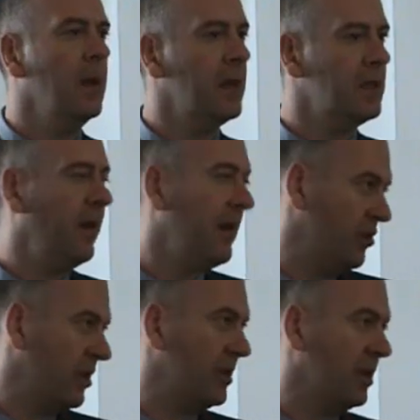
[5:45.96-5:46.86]
That's a very
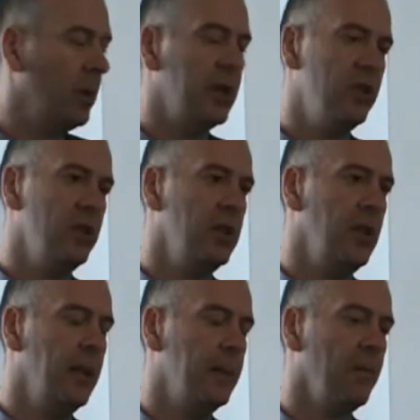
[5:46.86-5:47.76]
interesting question,
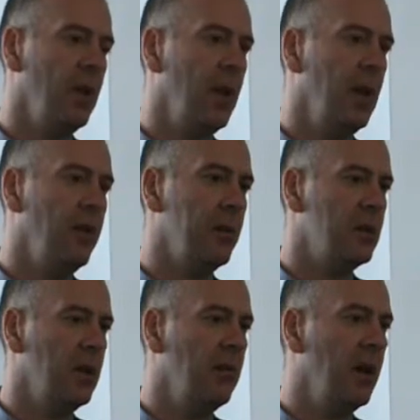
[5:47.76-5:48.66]
Gillian, and you're
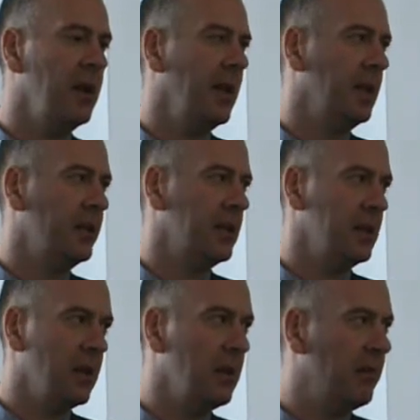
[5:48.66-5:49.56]
absolutely right, the NHS
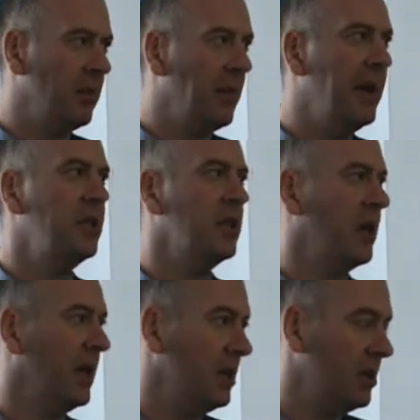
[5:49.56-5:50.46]
is going through major
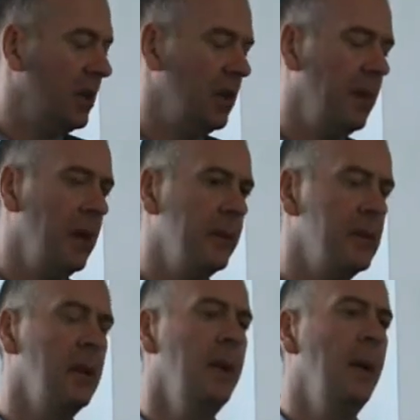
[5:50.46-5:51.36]
change at the
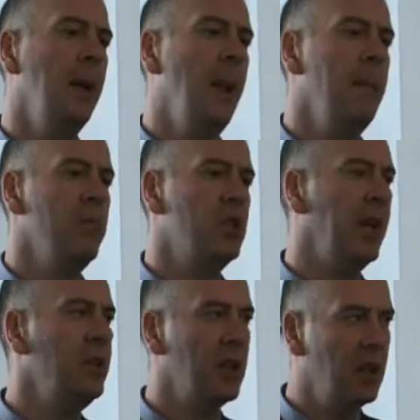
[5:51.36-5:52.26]
moment.
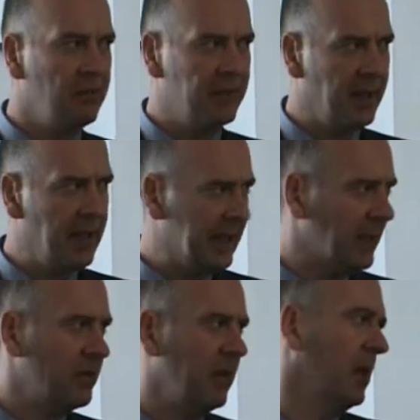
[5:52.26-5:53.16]
Change and conflict are
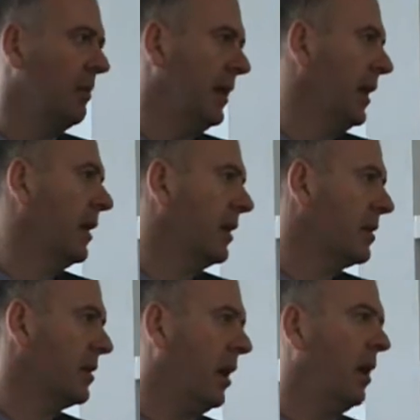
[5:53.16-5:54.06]
inextricably
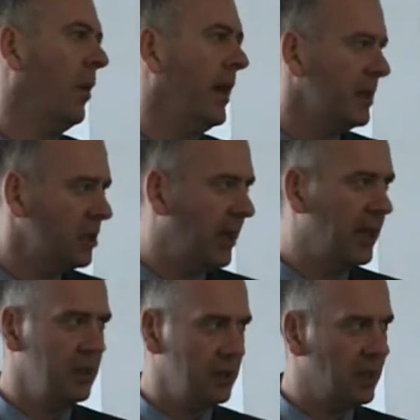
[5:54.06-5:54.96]
linked. Where there's
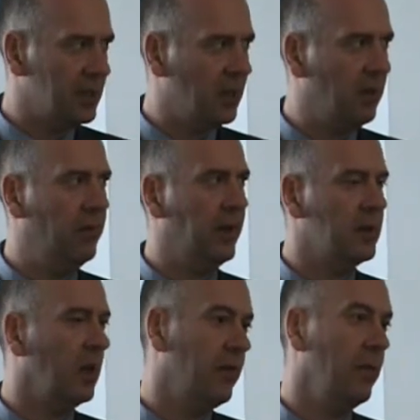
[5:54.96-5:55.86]
change, there's
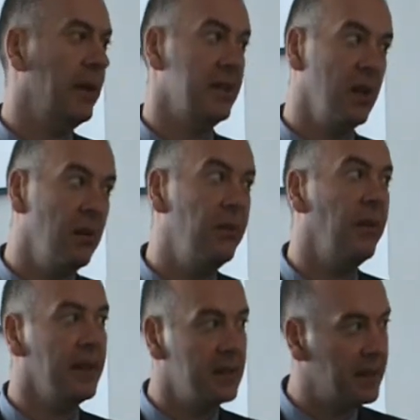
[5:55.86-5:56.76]
conflict, and often where there's
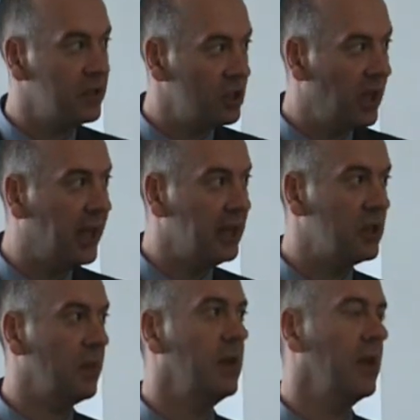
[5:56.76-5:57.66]
conflict, there's
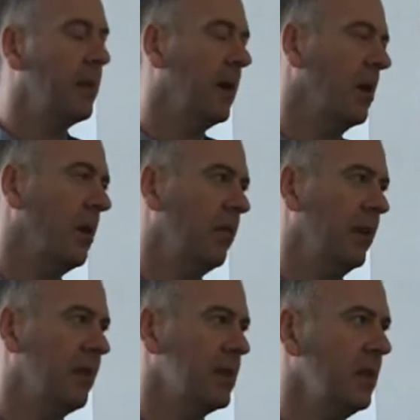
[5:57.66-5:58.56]
change, and we think about
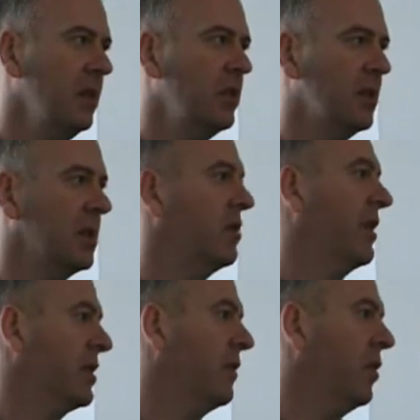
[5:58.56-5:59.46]
conflict resolution as a
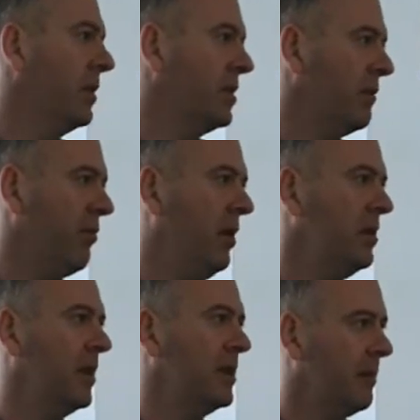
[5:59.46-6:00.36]
transformative
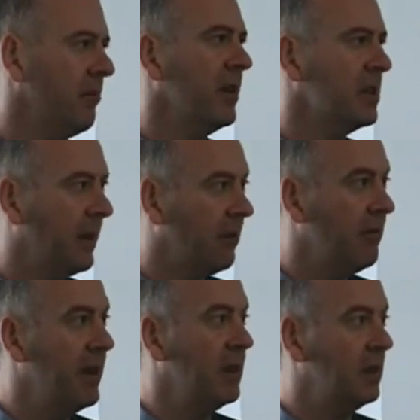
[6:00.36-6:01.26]
process. It brings
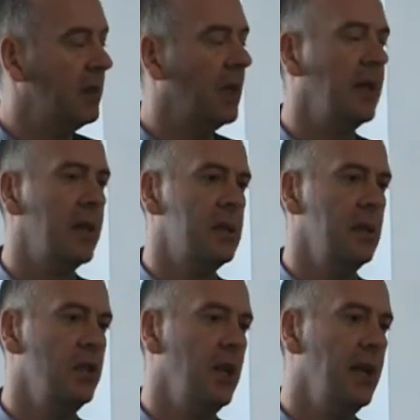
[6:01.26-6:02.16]
about real and
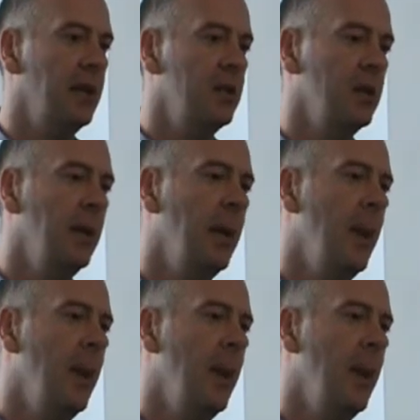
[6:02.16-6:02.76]
lasting change.